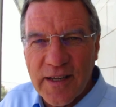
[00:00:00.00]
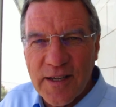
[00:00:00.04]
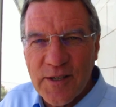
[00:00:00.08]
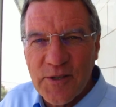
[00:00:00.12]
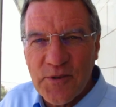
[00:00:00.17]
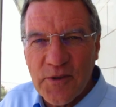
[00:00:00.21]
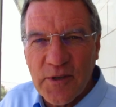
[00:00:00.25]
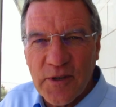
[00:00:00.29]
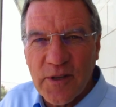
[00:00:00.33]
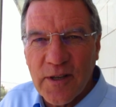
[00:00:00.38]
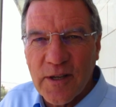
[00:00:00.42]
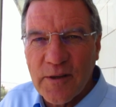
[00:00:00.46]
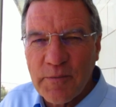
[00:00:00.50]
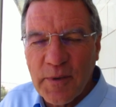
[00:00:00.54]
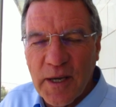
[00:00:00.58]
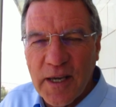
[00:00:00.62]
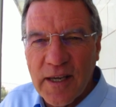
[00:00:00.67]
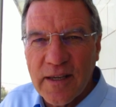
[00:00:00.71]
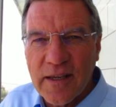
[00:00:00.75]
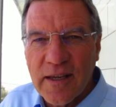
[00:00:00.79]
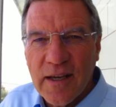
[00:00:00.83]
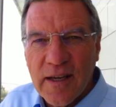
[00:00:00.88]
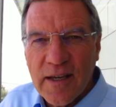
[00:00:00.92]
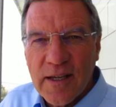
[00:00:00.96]
Israel on
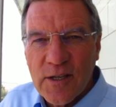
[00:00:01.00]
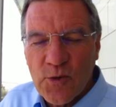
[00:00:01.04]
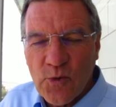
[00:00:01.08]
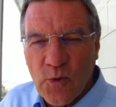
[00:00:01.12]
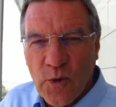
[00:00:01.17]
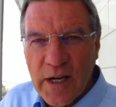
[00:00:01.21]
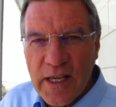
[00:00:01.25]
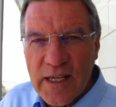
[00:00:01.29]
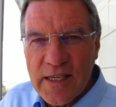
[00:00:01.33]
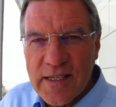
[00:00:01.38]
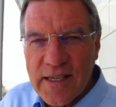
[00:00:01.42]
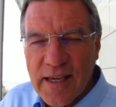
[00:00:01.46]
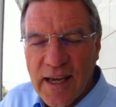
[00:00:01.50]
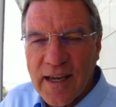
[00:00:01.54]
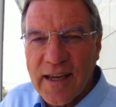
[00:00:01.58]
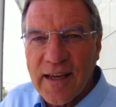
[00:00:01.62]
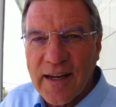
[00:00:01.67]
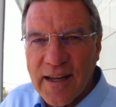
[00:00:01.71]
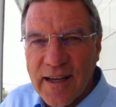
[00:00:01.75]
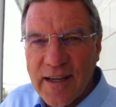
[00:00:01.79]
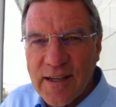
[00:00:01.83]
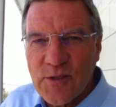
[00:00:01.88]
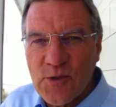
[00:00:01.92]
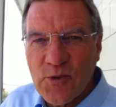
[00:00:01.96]
May
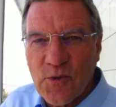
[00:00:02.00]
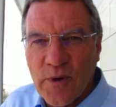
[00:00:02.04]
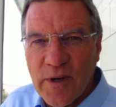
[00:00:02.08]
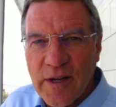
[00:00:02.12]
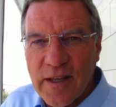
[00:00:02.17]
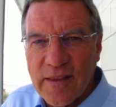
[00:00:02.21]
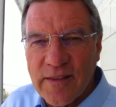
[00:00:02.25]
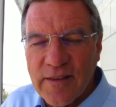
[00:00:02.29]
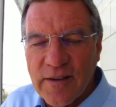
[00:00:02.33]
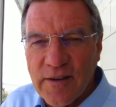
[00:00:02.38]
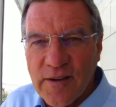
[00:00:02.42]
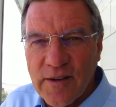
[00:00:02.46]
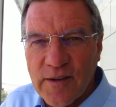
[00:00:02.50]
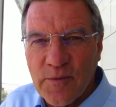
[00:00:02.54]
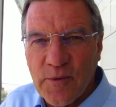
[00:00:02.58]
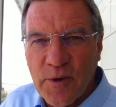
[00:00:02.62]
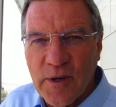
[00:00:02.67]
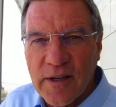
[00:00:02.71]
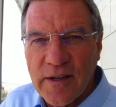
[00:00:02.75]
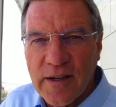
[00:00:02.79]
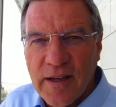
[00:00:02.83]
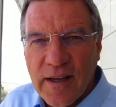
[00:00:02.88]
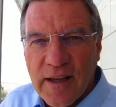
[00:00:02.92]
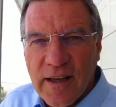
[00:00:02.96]
22nd and 23rd,
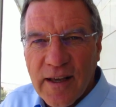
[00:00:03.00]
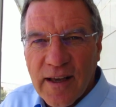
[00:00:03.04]
when